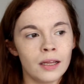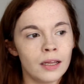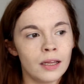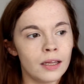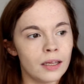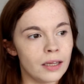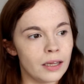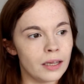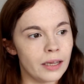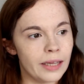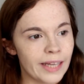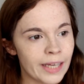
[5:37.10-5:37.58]

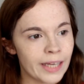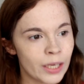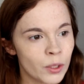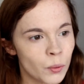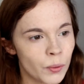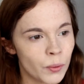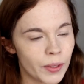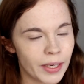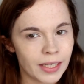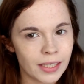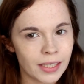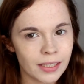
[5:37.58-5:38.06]

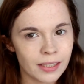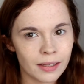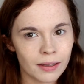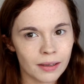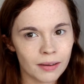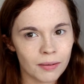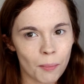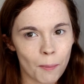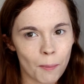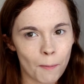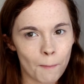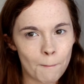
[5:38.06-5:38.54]
liquid
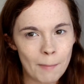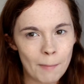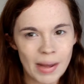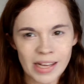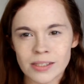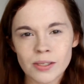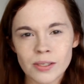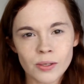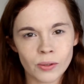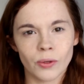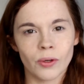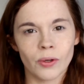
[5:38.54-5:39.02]

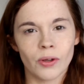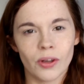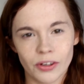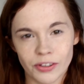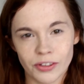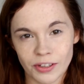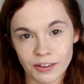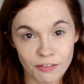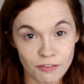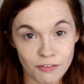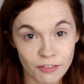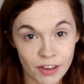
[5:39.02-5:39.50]
metal on
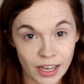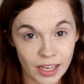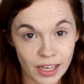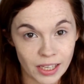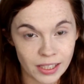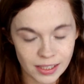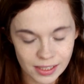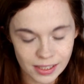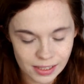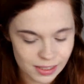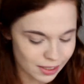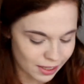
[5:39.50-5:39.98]
your
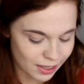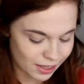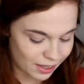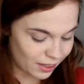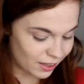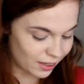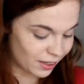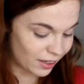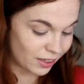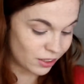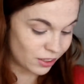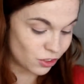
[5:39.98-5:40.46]
face. Like,
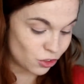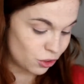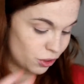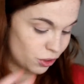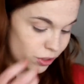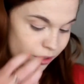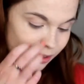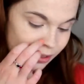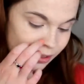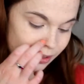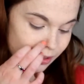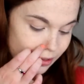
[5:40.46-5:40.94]
it's
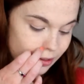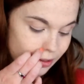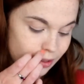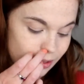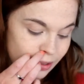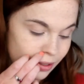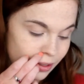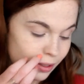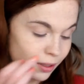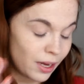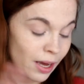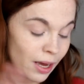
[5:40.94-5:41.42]
just
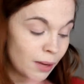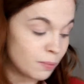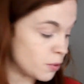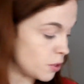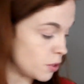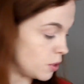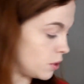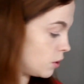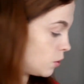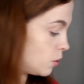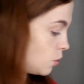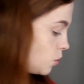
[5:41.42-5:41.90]

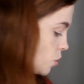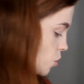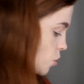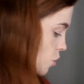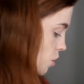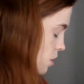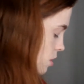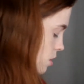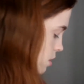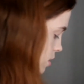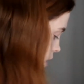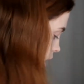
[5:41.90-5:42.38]
absolutely
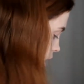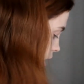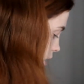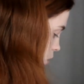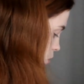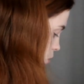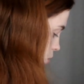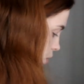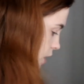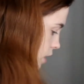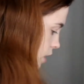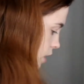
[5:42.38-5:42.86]
gorgeous. I love it